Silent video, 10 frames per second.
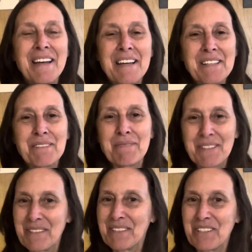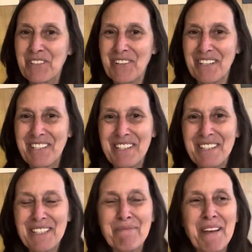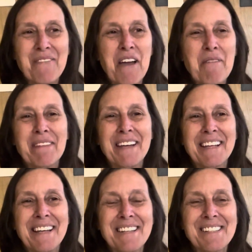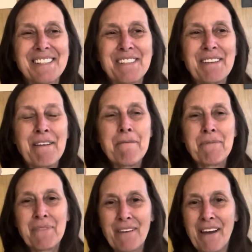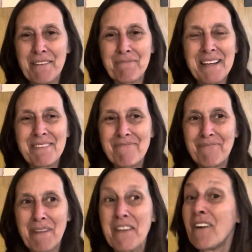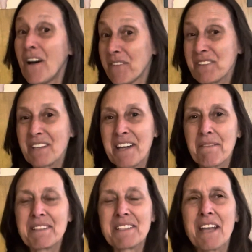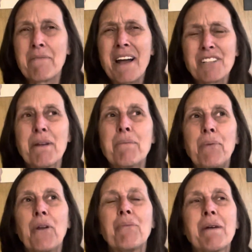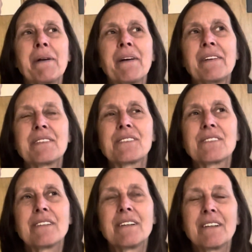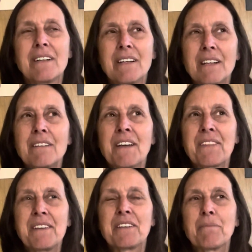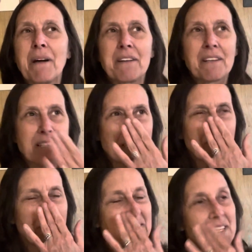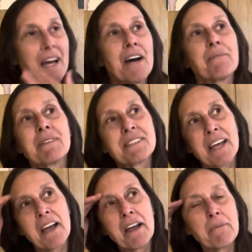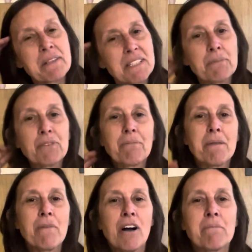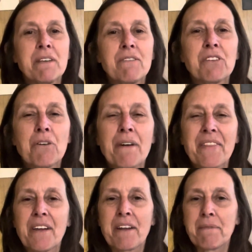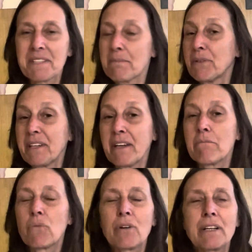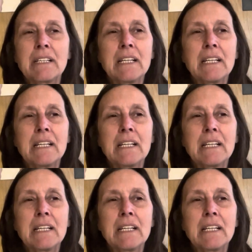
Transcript: some seriously strong genes in my family, I guess. On my father's side, I would say. Actually, both my parents. I think about it, because even my dad would say I resembled my mom, even though I thought I resembled him more.